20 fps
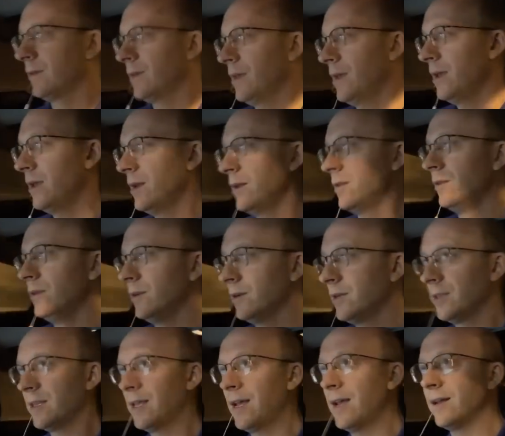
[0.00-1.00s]
Okay, and
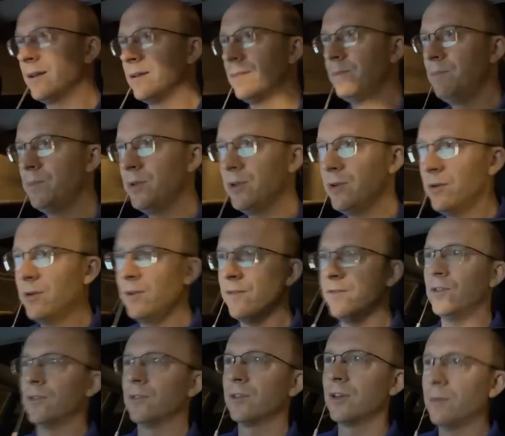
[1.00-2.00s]
look at that.
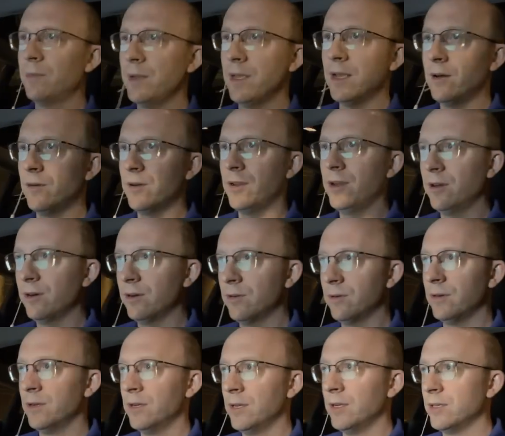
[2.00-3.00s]
Beautiful. Coming out
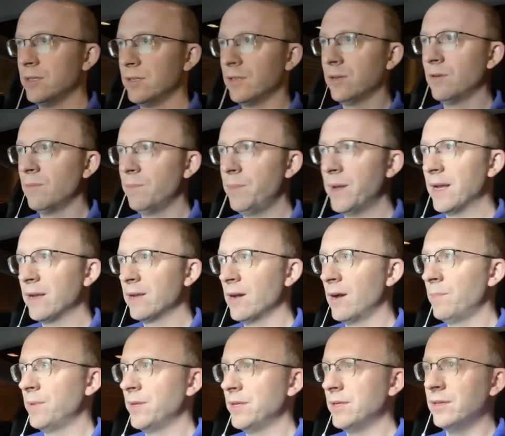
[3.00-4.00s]
here to go back up.